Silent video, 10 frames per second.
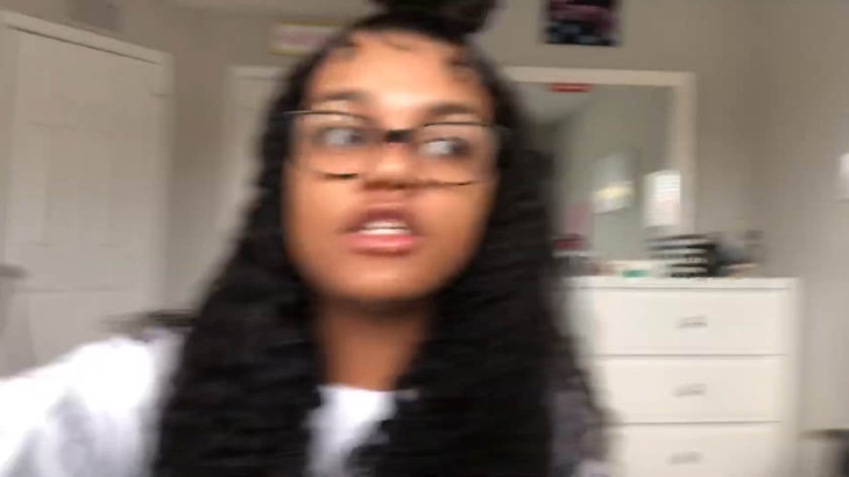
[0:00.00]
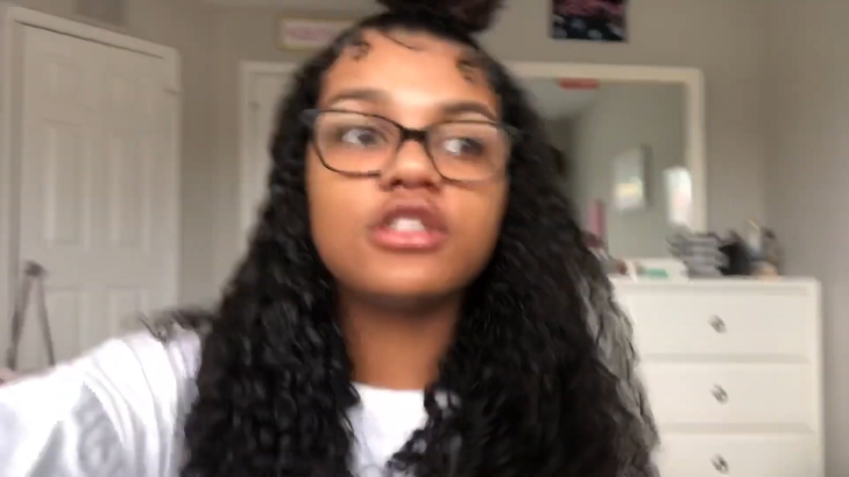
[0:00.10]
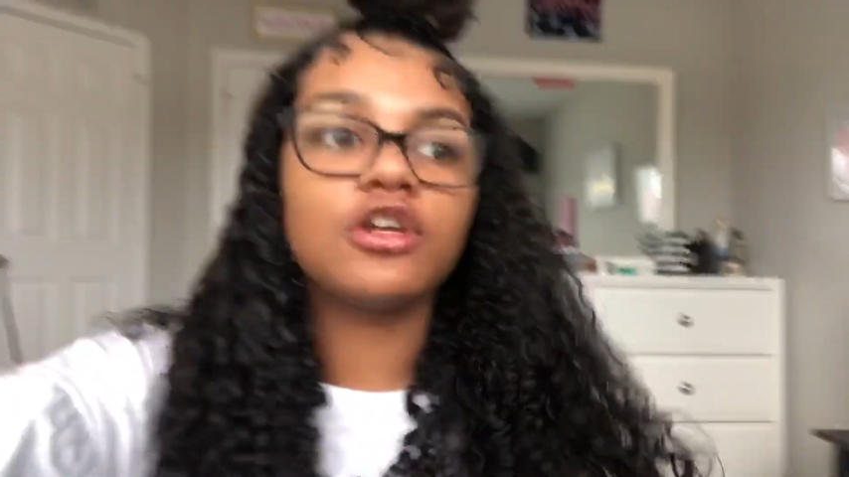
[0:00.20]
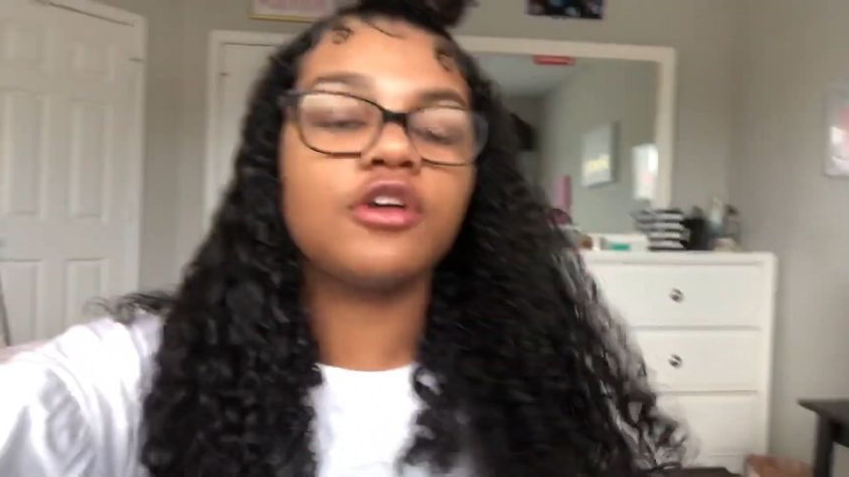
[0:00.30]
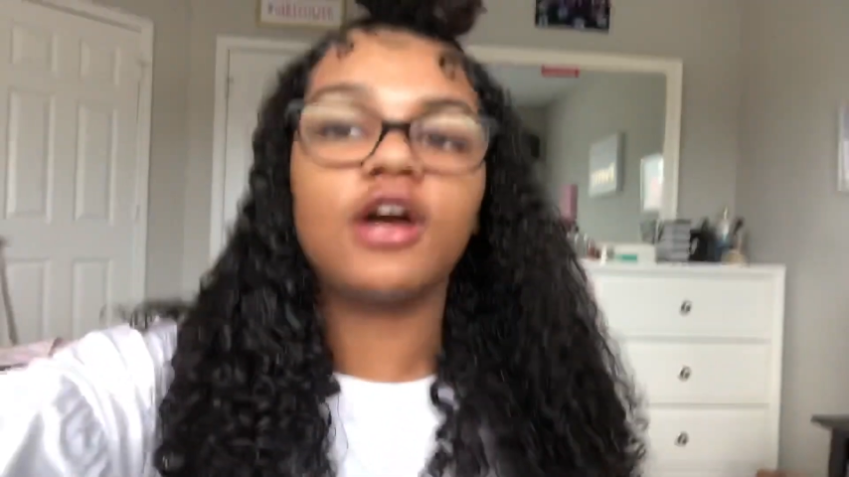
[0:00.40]
to
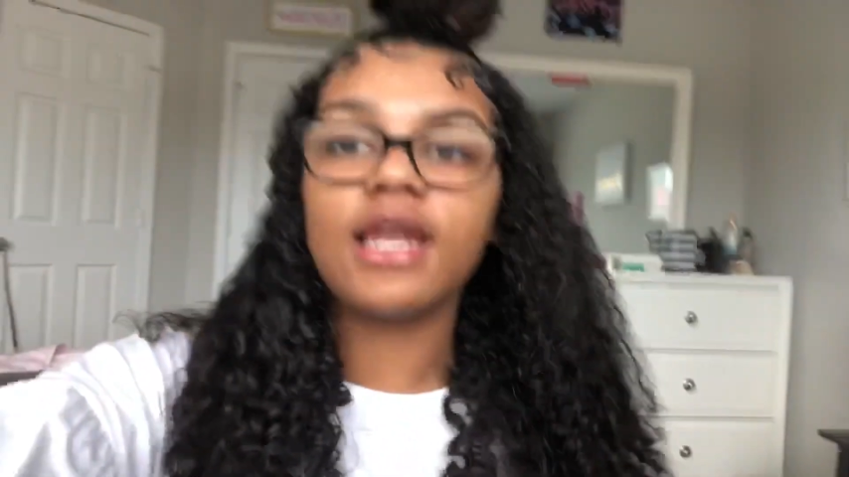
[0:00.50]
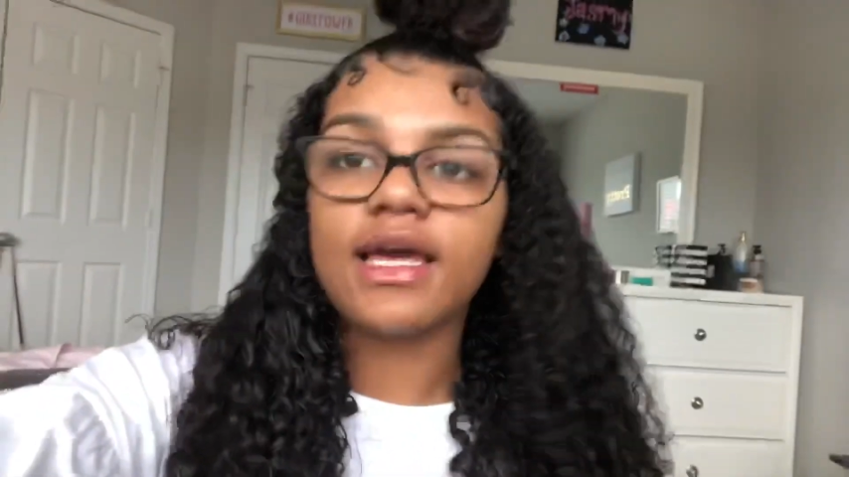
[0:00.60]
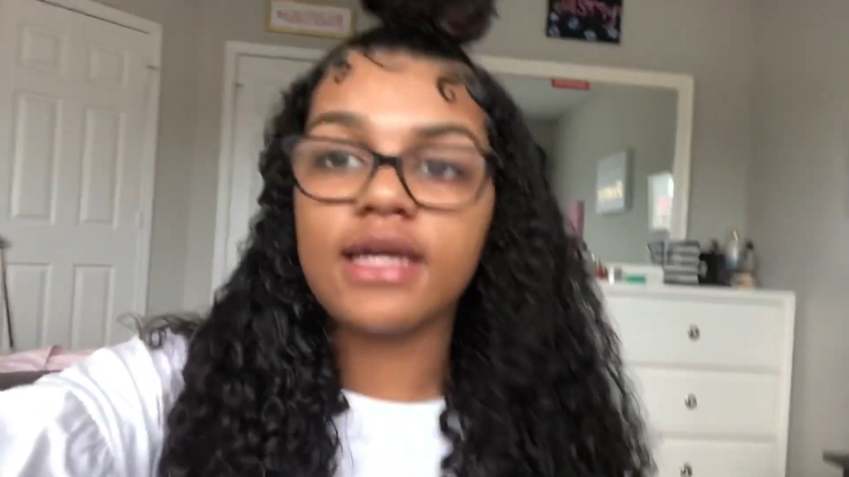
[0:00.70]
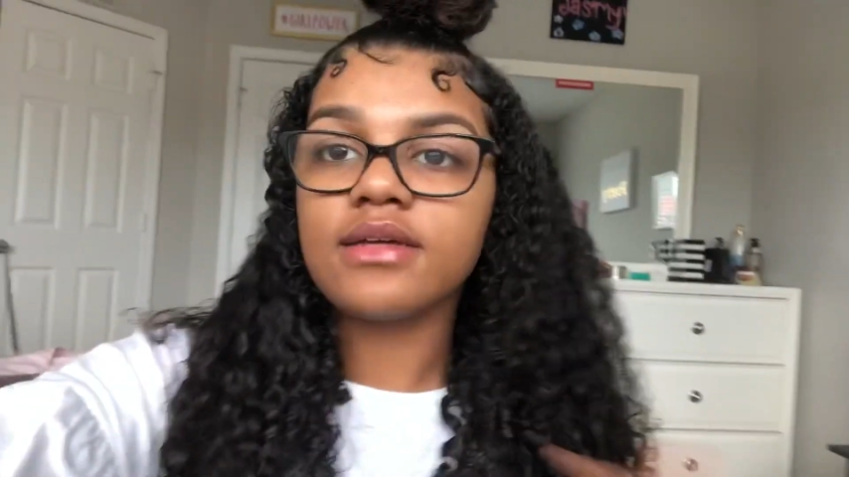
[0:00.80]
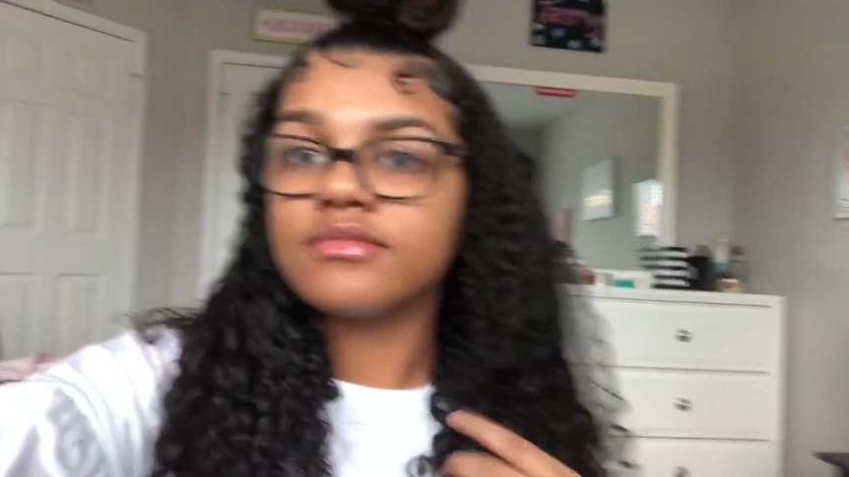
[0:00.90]
show y'all
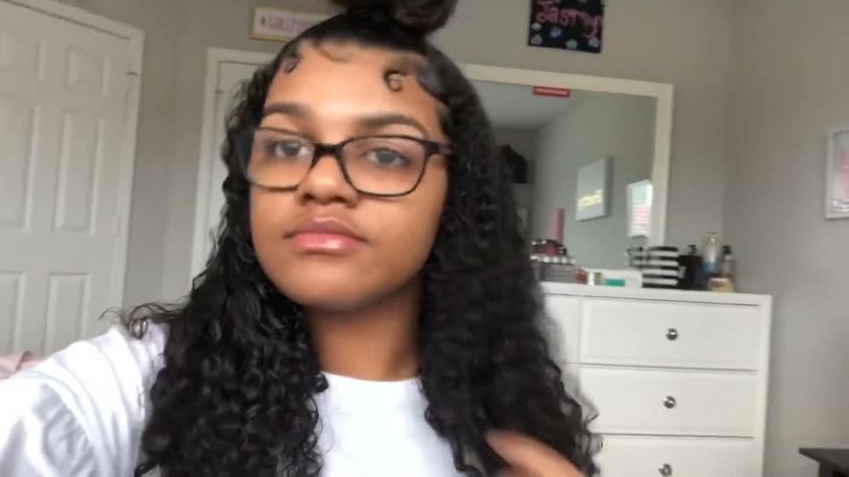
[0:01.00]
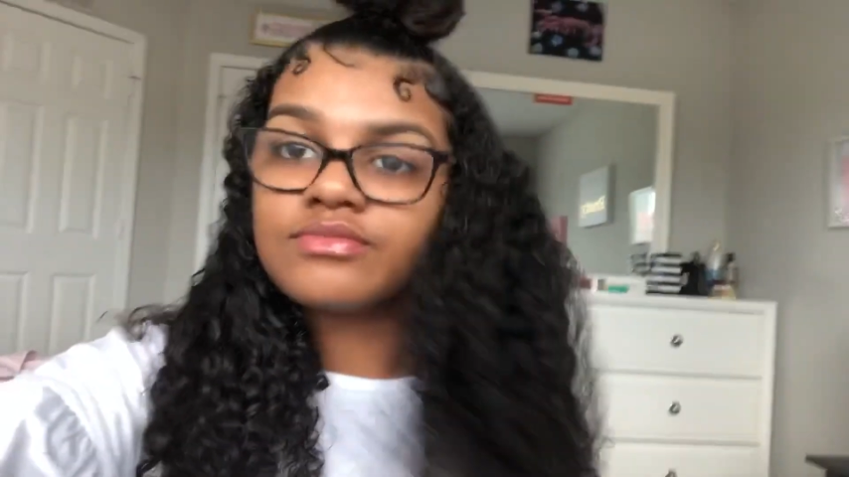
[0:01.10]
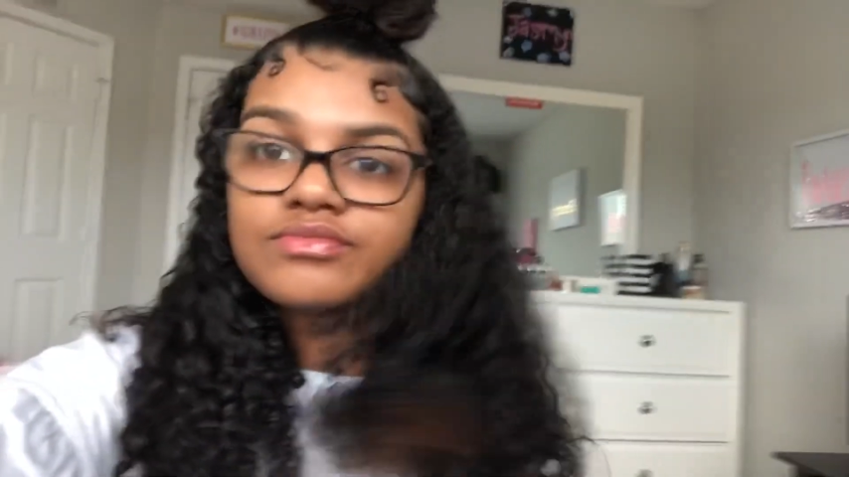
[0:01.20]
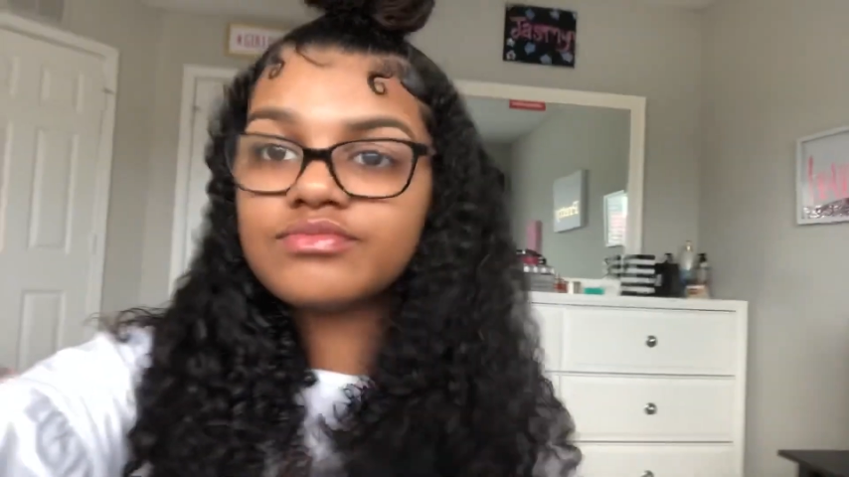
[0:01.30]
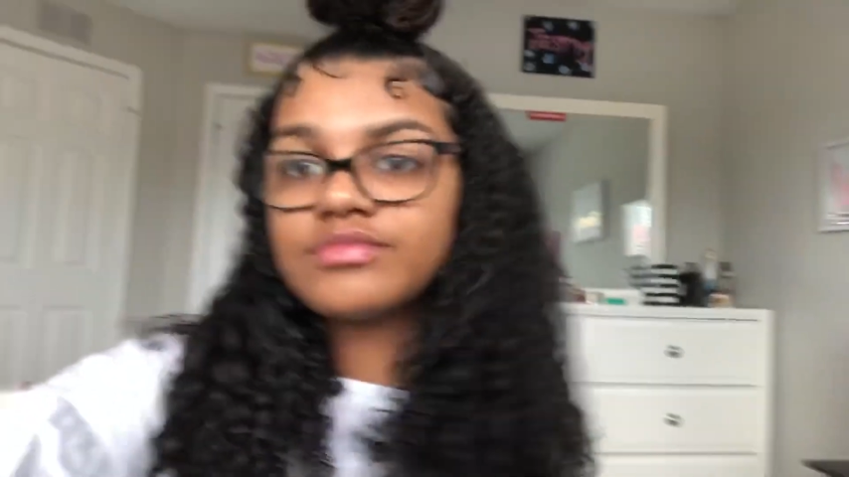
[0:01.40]
like
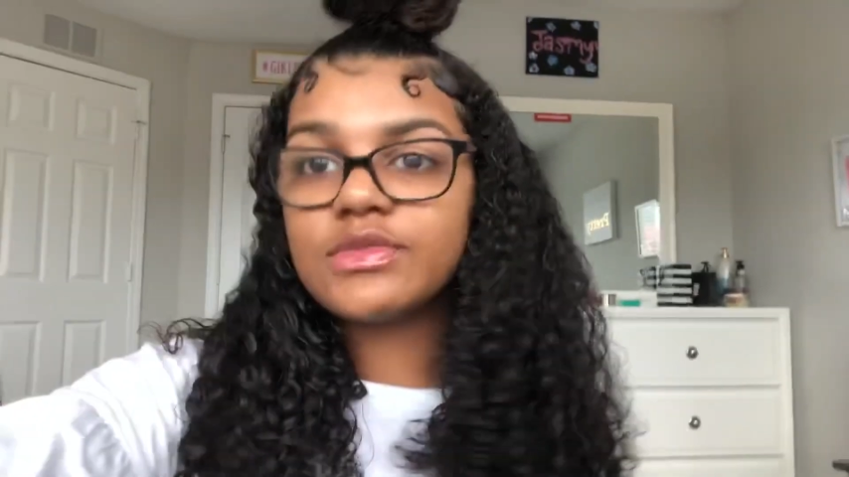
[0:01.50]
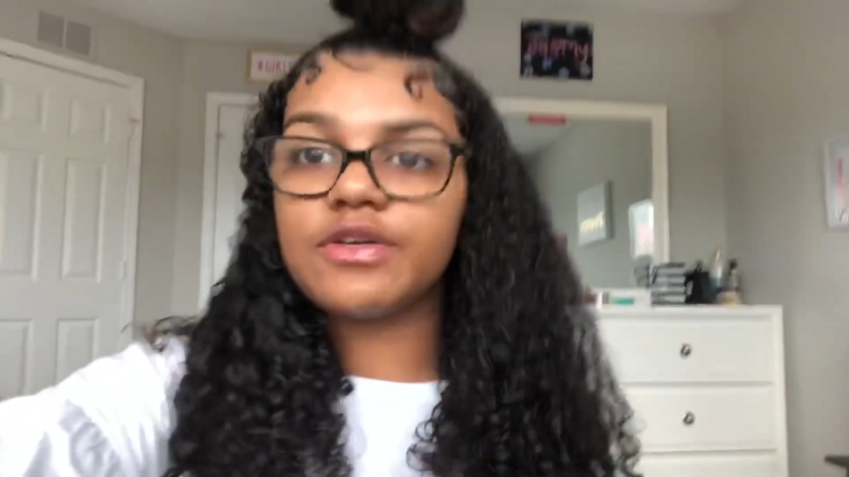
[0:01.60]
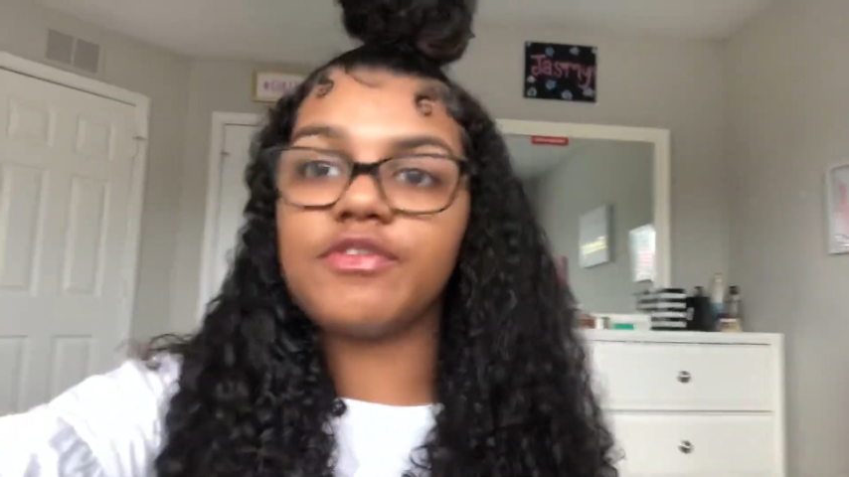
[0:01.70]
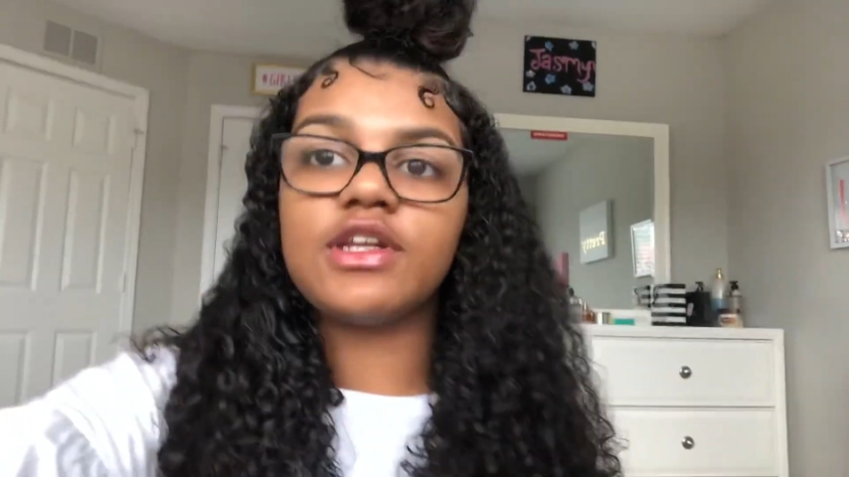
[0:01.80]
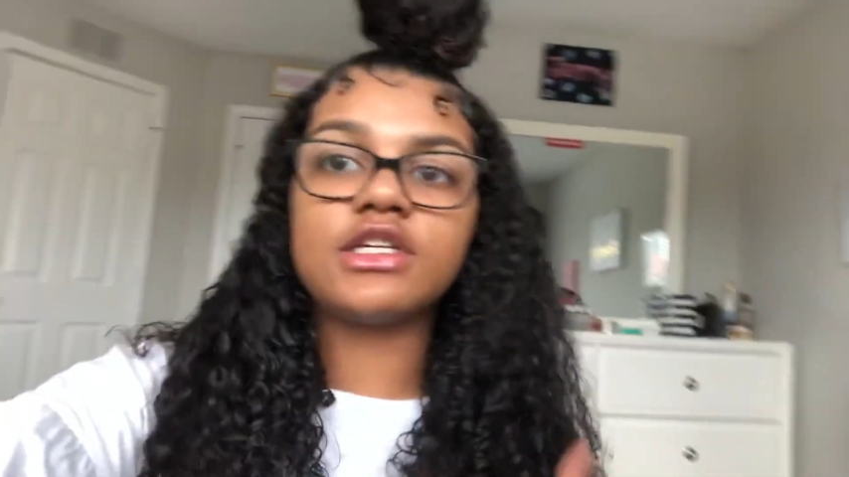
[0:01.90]

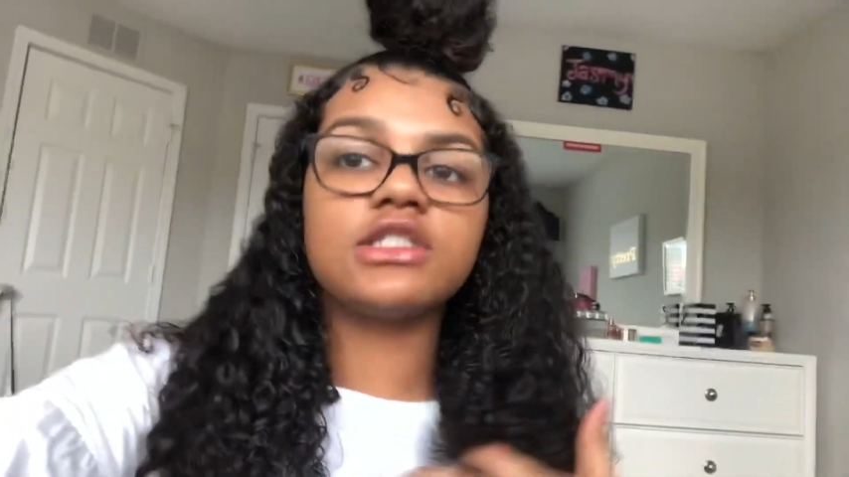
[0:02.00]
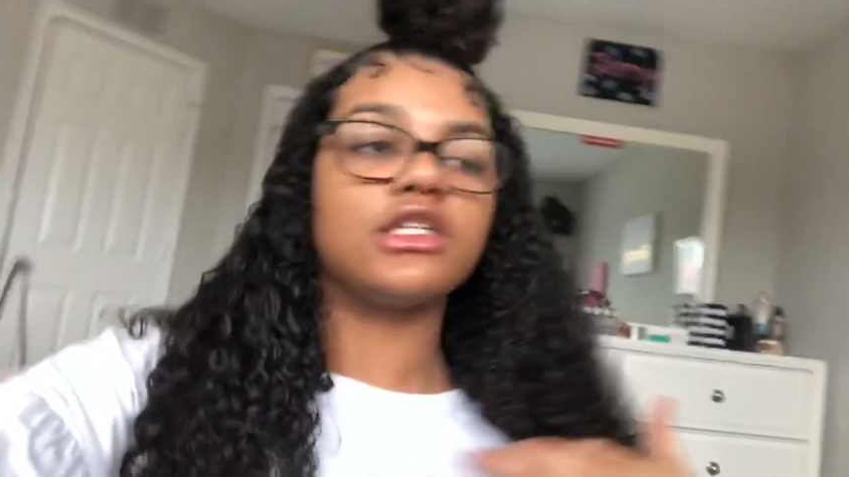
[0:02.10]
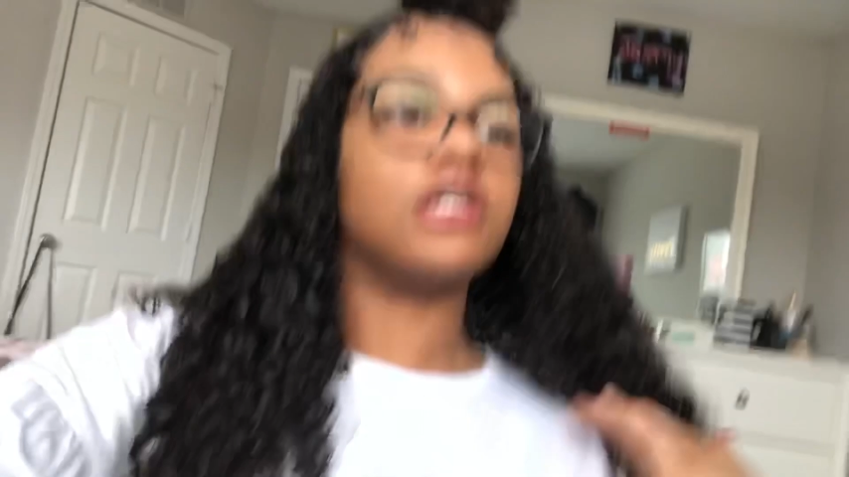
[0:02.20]
the finished